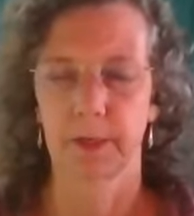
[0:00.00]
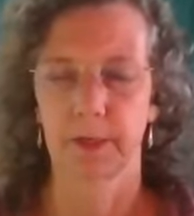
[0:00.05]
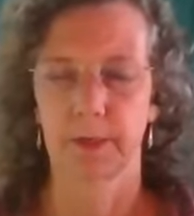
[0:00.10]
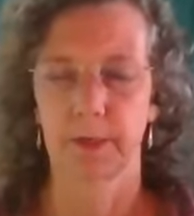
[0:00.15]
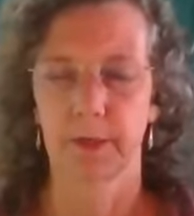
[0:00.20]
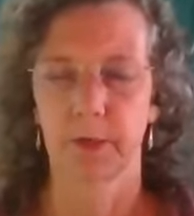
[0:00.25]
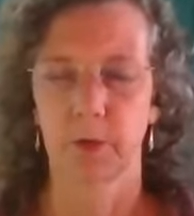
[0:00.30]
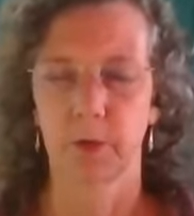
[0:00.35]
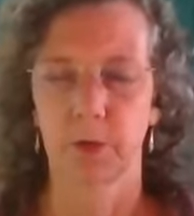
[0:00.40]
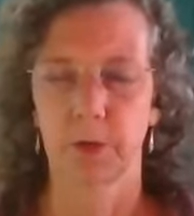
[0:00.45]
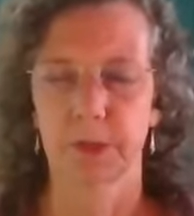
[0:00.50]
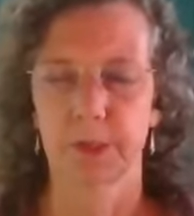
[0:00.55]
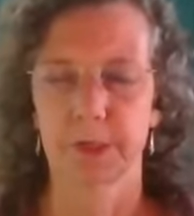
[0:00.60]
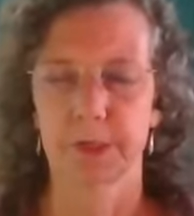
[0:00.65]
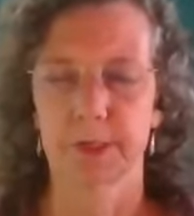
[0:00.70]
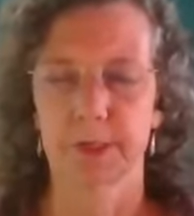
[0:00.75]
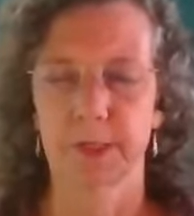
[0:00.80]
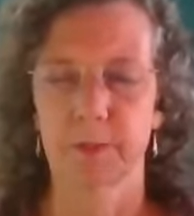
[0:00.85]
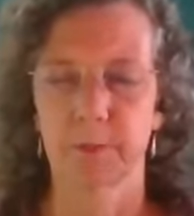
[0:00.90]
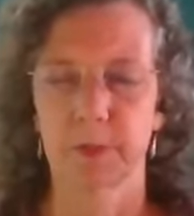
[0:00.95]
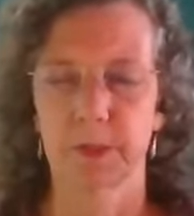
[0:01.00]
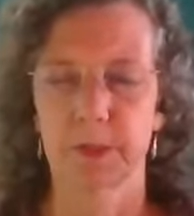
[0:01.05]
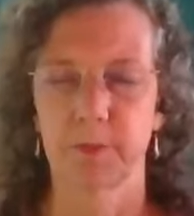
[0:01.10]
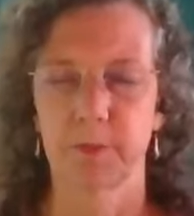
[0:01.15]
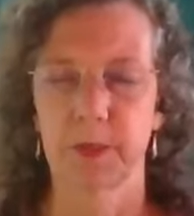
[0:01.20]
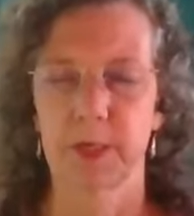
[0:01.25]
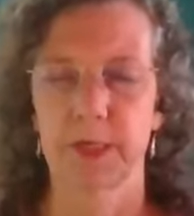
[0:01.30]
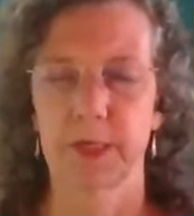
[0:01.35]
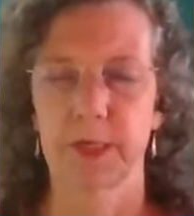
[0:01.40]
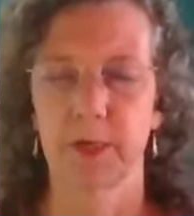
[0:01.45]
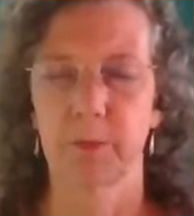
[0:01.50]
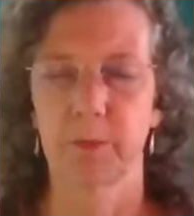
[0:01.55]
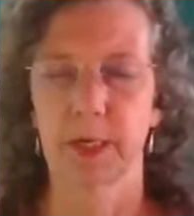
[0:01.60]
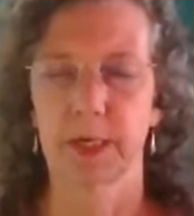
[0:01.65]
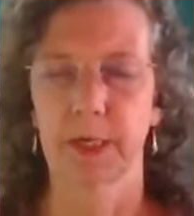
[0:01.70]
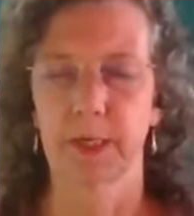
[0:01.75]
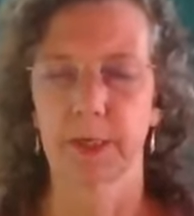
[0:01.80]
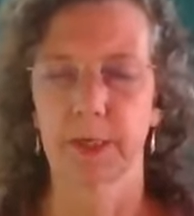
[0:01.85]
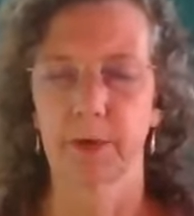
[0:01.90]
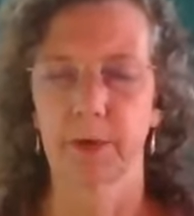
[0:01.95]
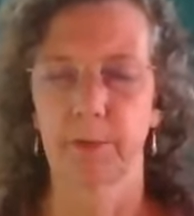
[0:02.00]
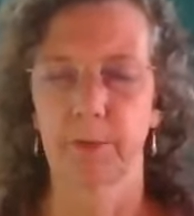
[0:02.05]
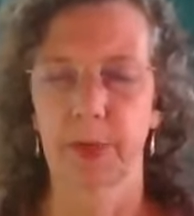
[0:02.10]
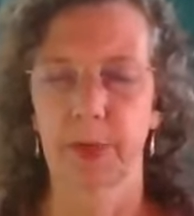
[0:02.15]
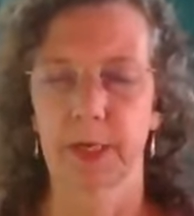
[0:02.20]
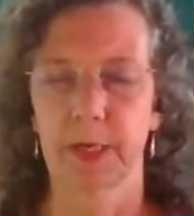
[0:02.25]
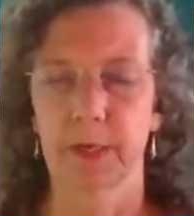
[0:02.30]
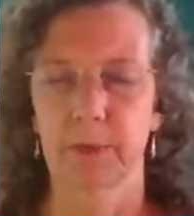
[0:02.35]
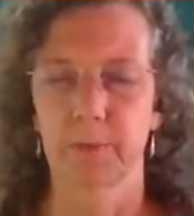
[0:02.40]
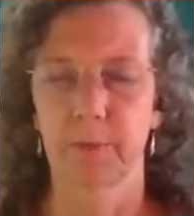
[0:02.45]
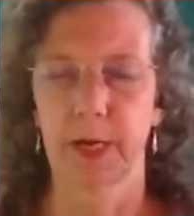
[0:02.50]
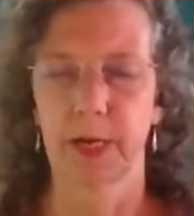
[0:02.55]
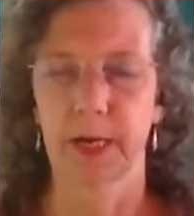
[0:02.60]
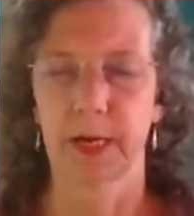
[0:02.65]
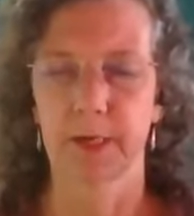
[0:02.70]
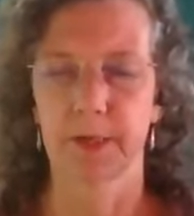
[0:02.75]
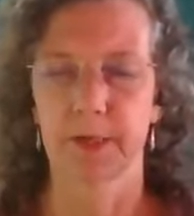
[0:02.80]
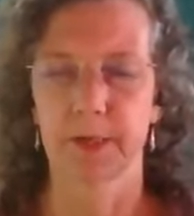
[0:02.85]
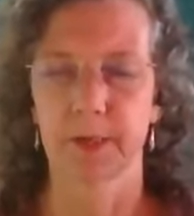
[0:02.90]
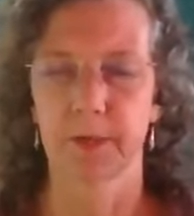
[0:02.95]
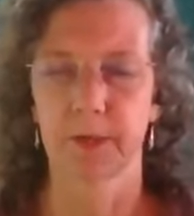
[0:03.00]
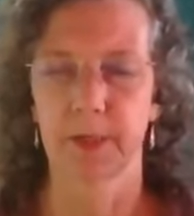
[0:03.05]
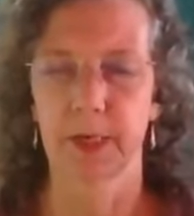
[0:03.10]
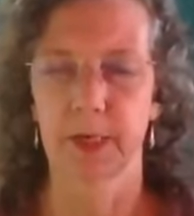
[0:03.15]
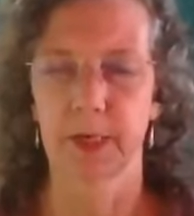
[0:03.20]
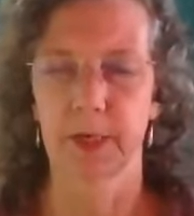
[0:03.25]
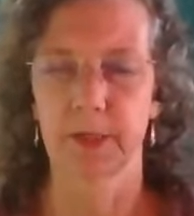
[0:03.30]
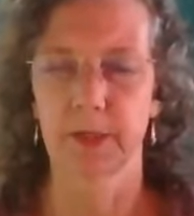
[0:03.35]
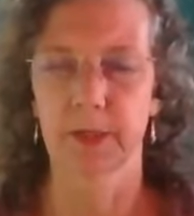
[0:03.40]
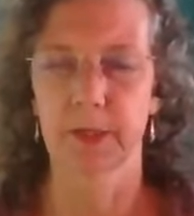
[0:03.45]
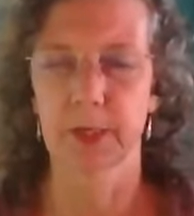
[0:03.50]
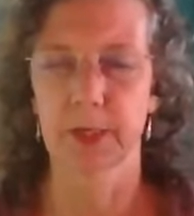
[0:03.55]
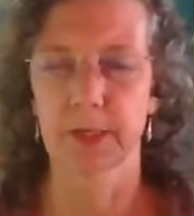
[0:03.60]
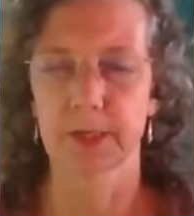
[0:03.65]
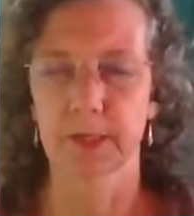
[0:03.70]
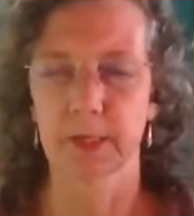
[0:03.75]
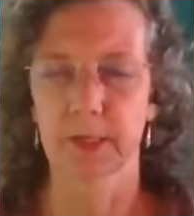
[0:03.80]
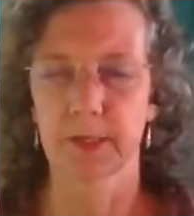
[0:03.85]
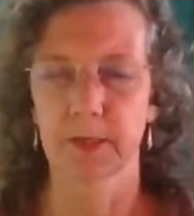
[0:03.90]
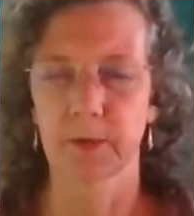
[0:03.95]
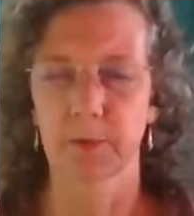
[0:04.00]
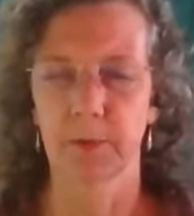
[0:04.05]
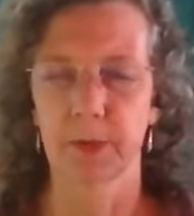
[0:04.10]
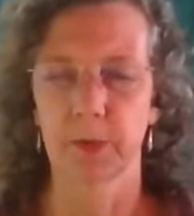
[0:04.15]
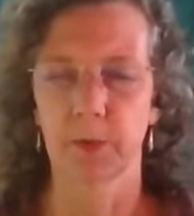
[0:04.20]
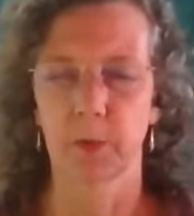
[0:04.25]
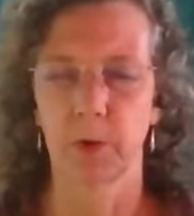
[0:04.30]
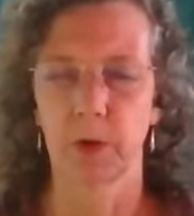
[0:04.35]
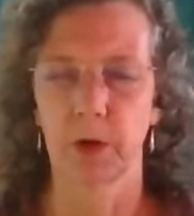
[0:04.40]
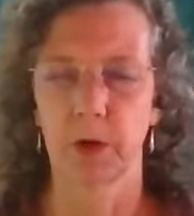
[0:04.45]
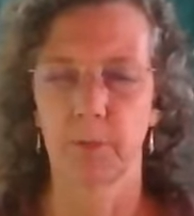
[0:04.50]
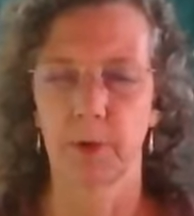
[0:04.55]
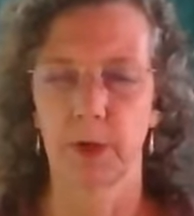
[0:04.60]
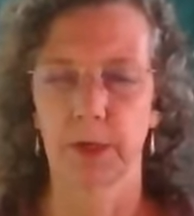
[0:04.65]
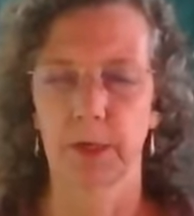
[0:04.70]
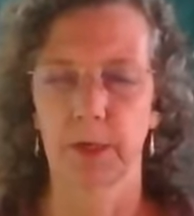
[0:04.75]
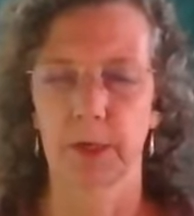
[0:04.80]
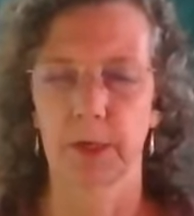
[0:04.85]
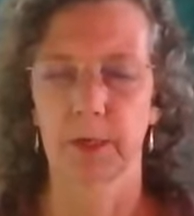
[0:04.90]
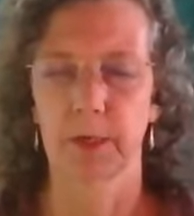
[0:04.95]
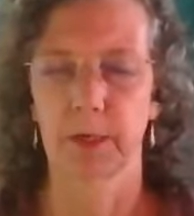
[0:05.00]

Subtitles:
The coolness seems to be dimming a little bit. My hands are getting just a little bit warmer.